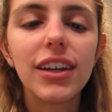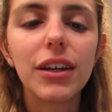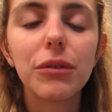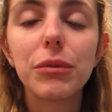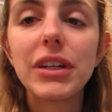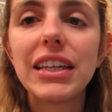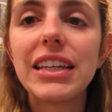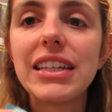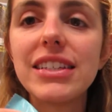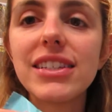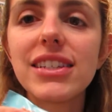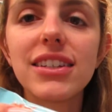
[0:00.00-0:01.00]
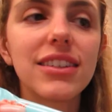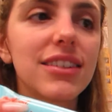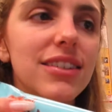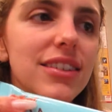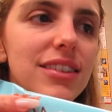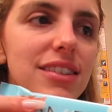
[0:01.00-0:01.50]
I'm going to eat.
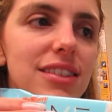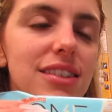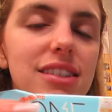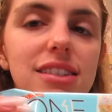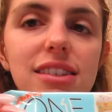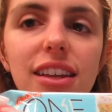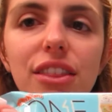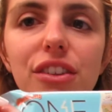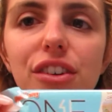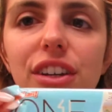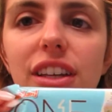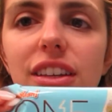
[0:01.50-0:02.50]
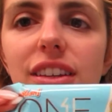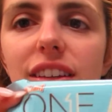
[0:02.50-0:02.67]
This is my grading.